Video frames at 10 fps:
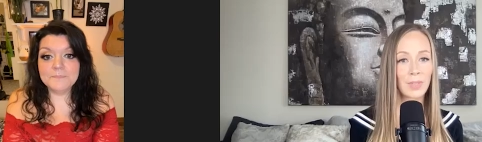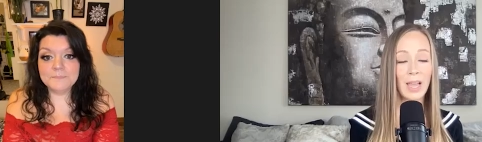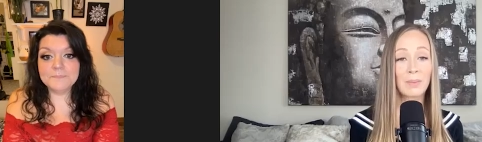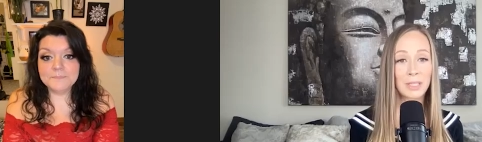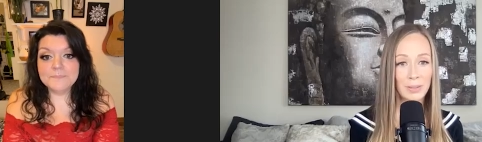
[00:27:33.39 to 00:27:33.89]

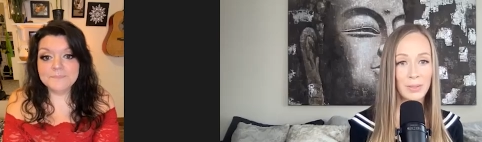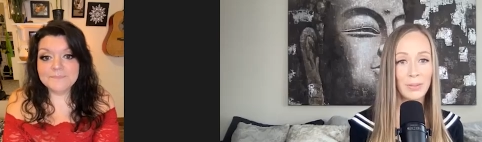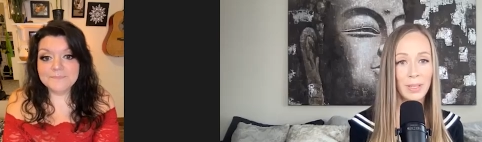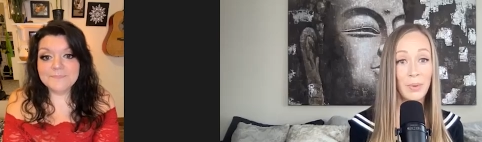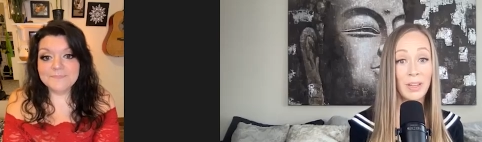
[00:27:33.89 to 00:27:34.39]

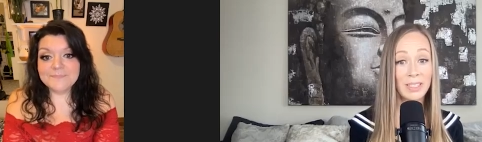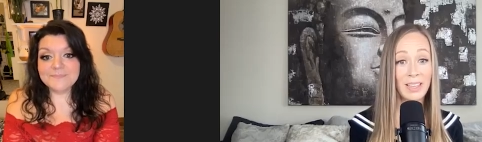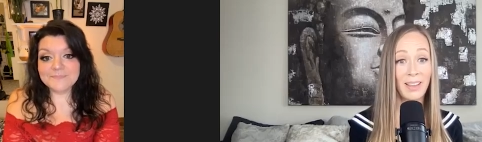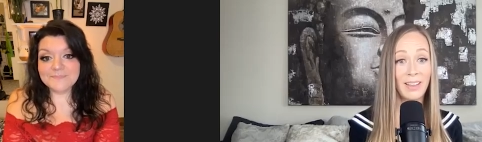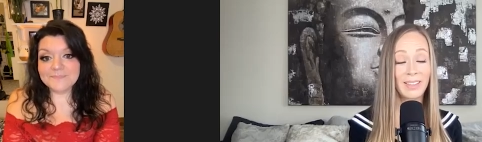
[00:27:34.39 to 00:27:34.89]
Speaker 1: absolutely well
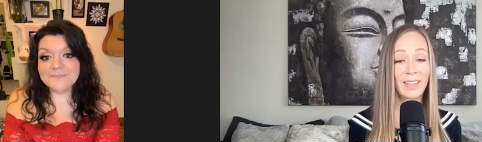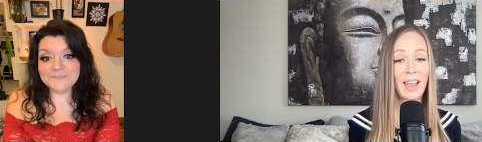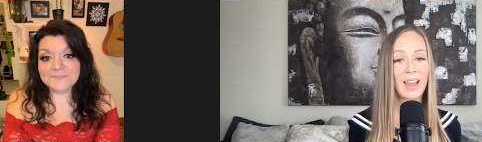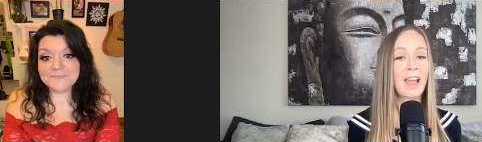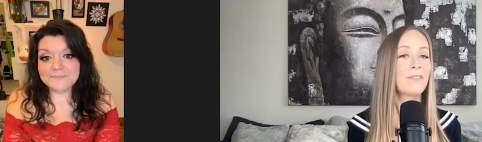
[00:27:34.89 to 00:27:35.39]
said
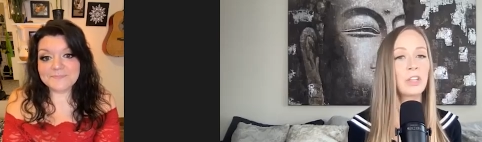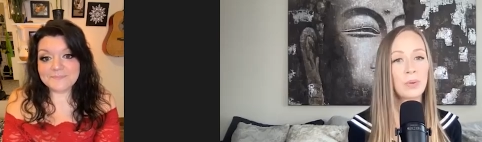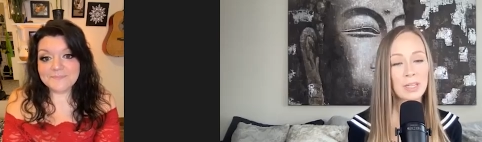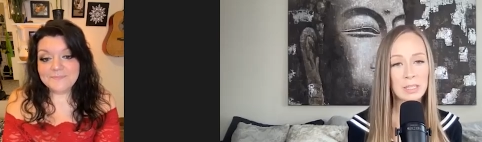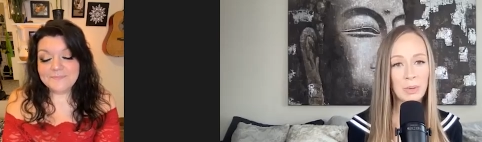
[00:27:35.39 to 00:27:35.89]
and have you
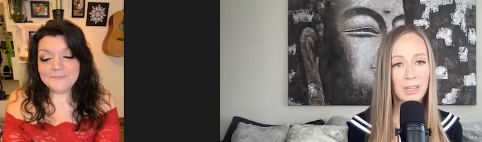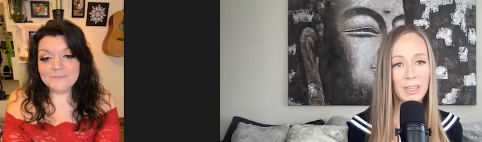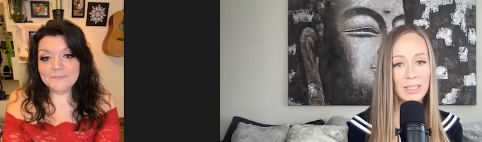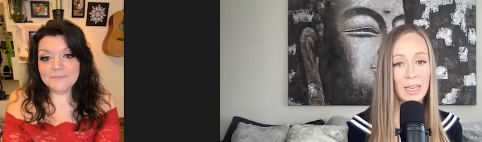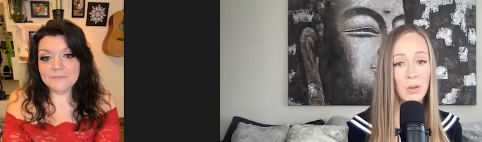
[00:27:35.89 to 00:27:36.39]

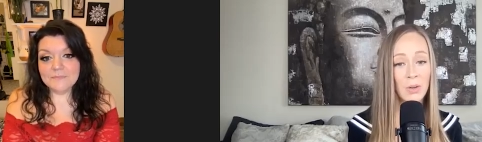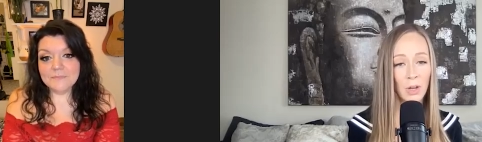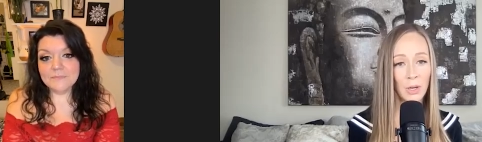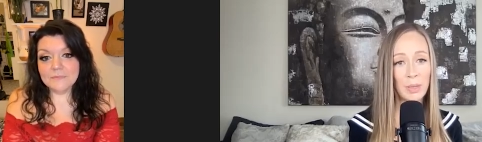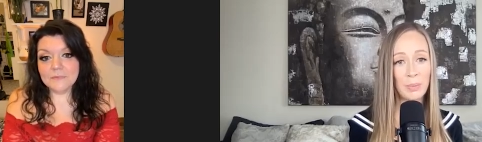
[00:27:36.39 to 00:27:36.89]
experienced i know a
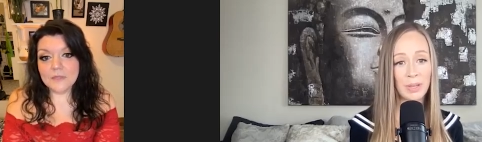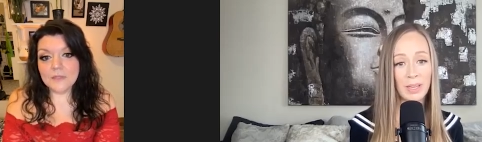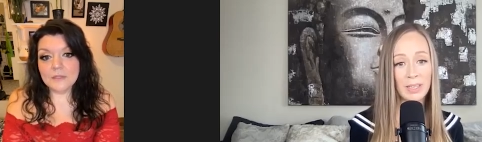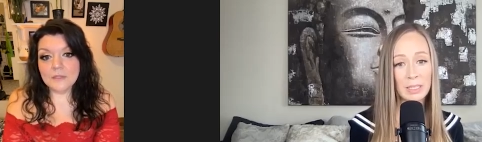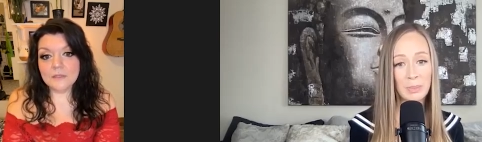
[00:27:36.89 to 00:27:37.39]
lot of people
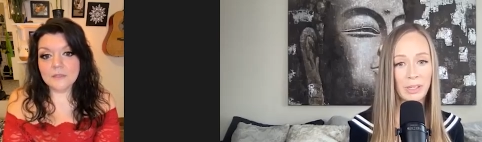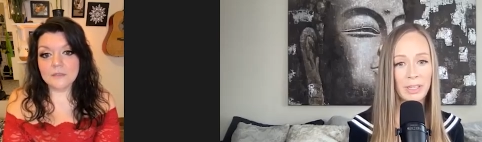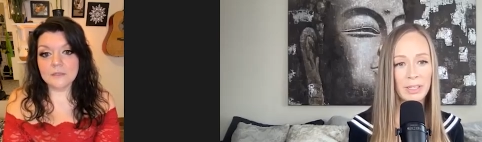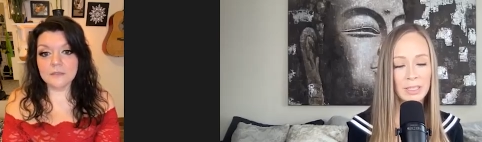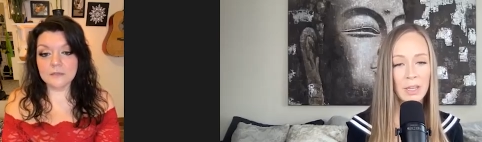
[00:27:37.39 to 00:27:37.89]
can
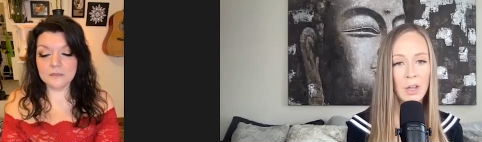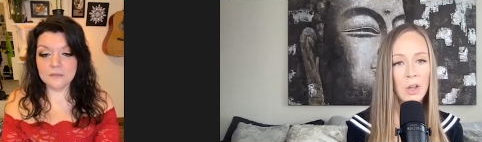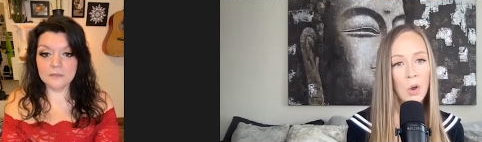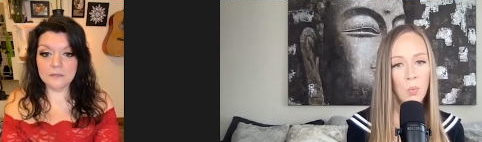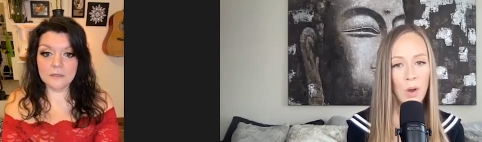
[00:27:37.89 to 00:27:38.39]
experience
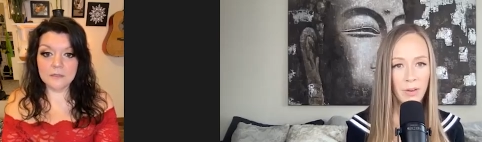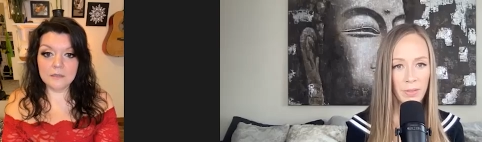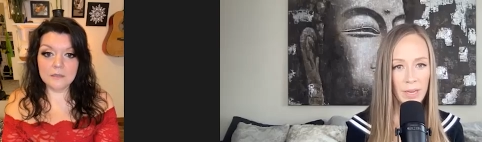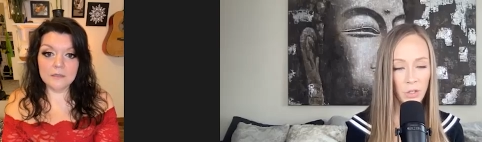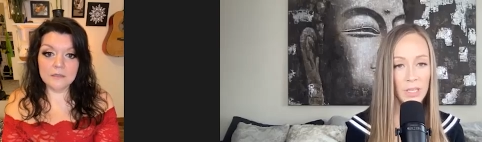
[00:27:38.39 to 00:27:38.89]
whether
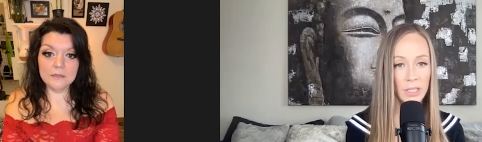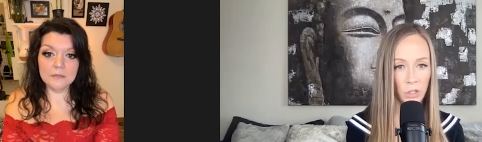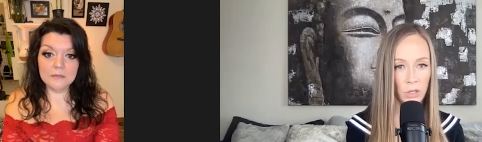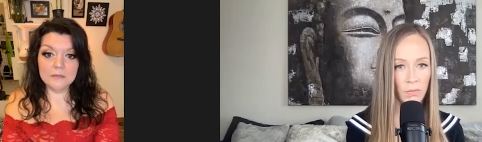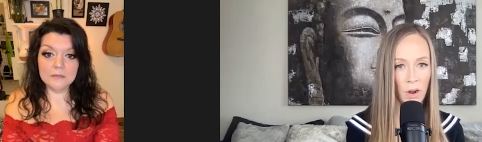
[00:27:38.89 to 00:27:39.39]
they
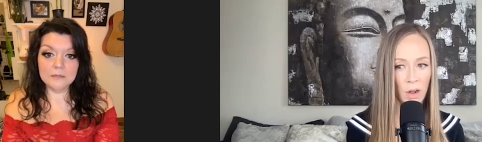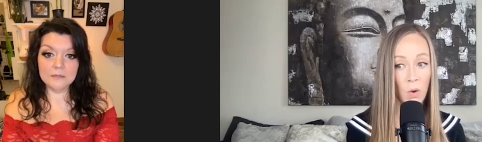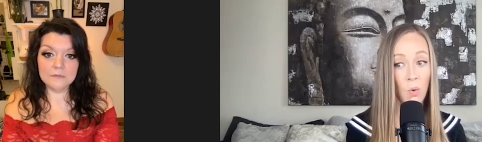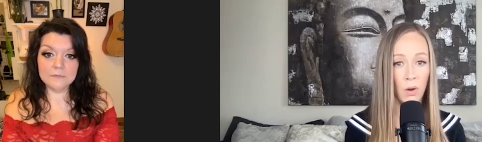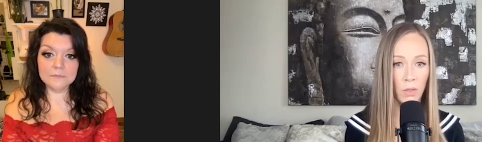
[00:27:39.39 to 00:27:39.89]
transition raw
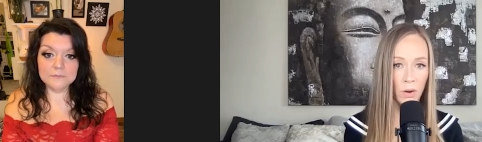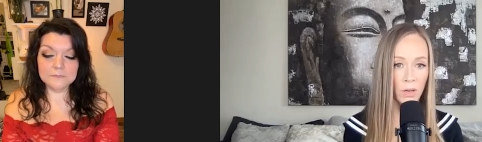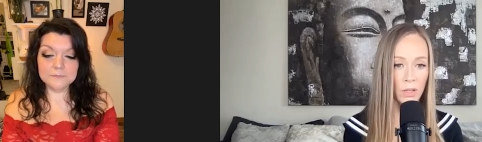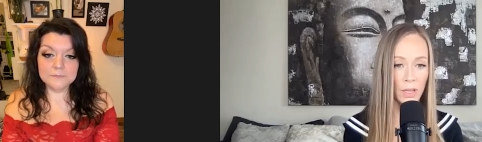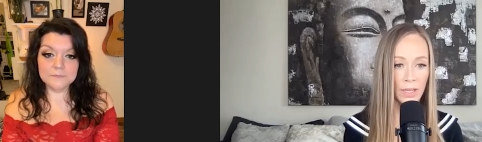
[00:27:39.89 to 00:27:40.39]
or they're on
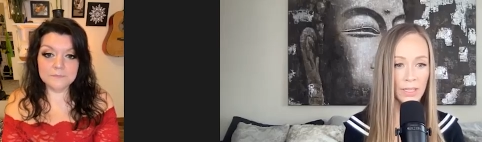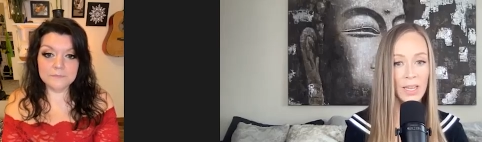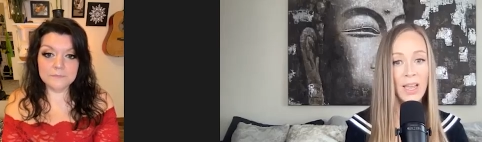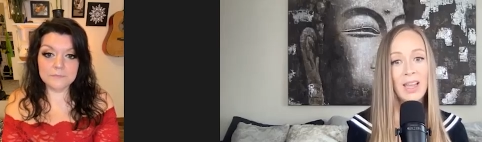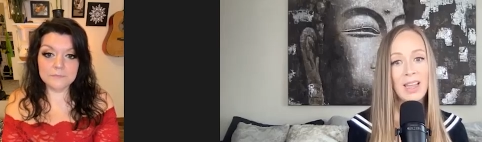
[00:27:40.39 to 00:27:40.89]
a cleanse
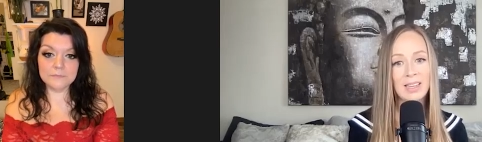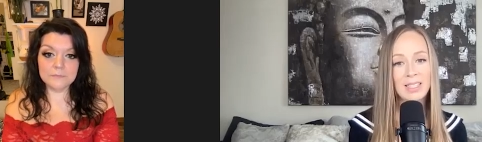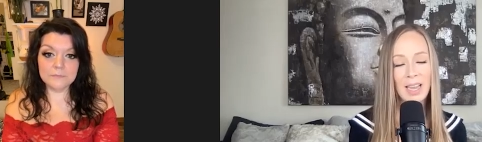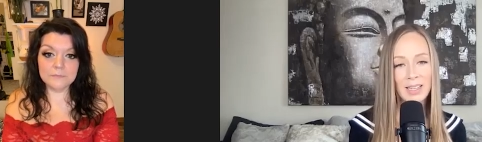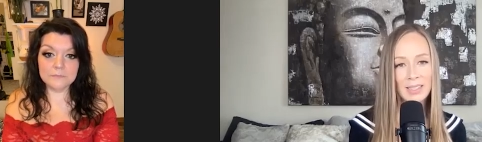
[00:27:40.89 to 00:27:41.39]

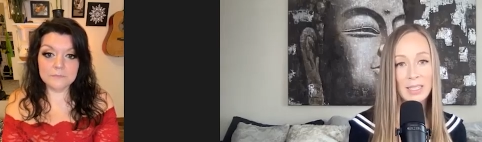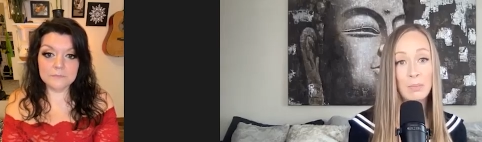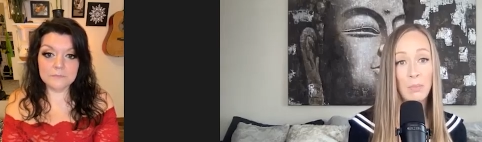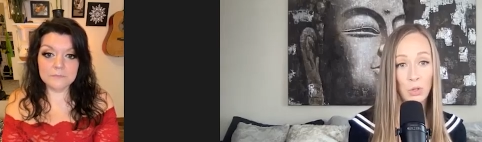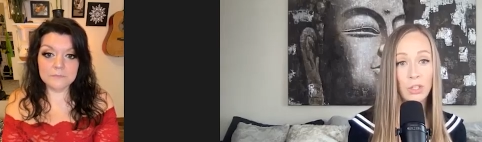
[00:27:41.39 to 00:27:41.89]
intense
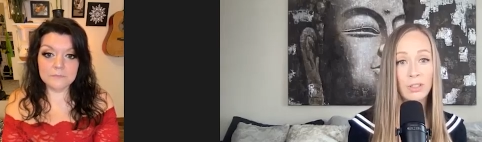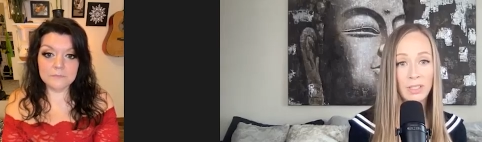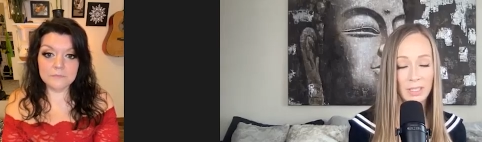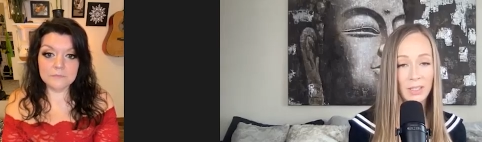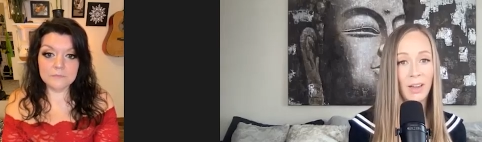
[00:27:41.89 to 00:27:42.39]
emotional
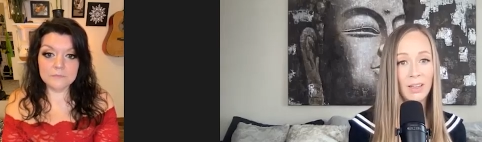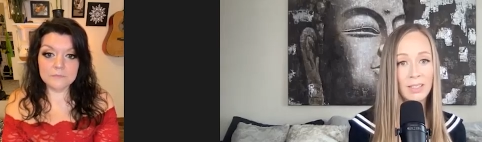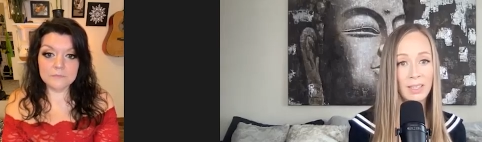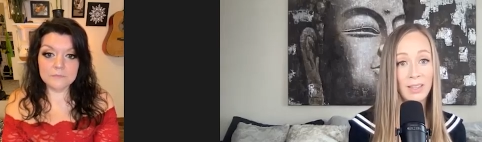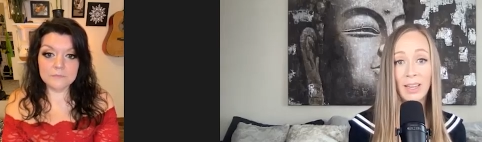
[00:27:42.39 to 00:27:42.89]

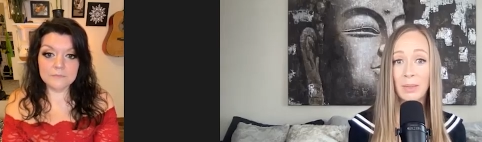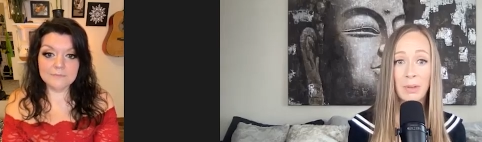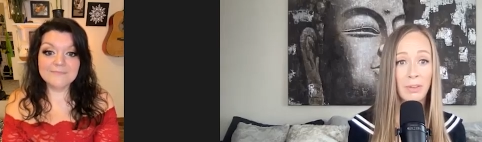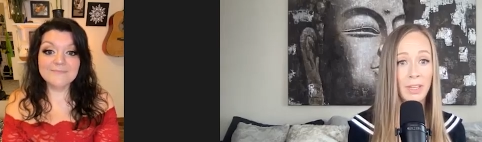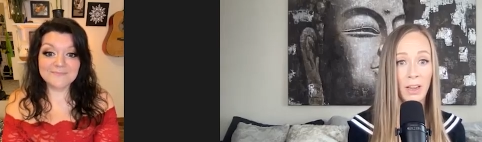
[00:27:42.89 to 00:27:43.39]
detox and that can
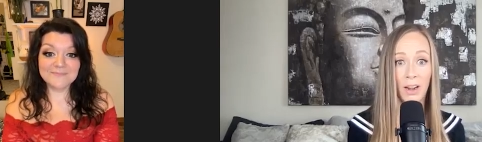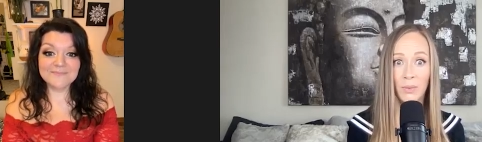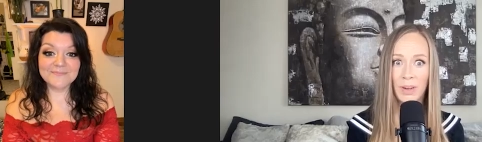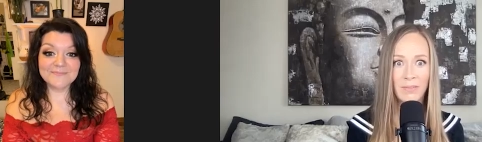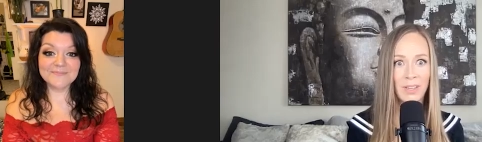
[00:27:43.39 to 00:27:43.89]
be really
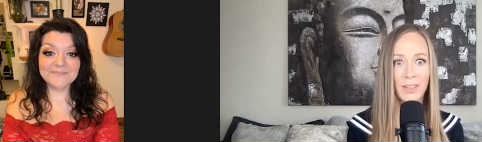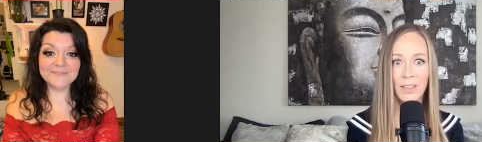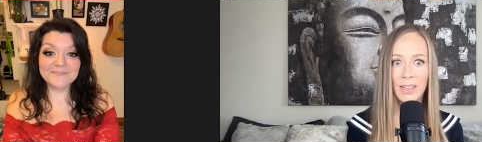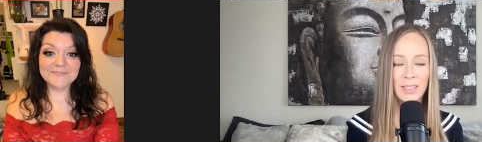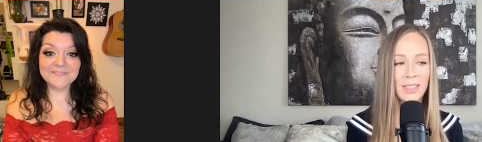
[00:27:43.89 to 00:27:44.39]
hard when i've done
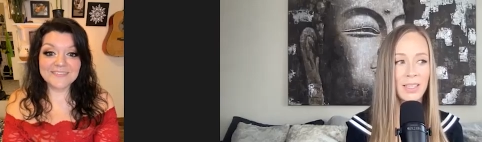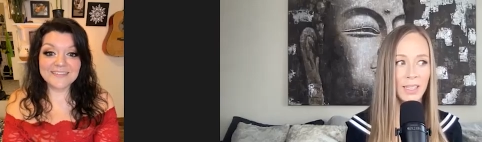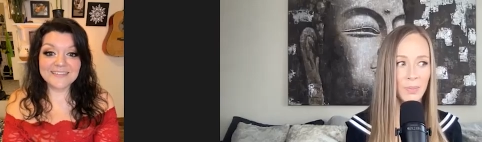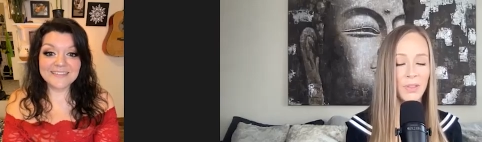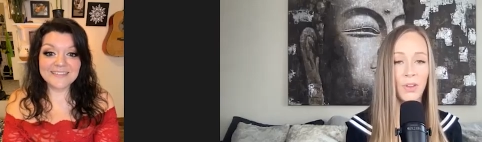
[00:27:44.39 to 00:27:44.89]
cleanses
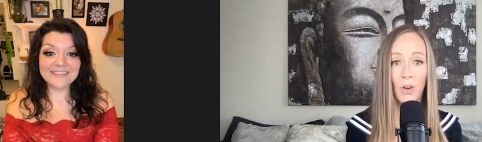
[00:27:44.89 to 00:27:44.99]
that's been the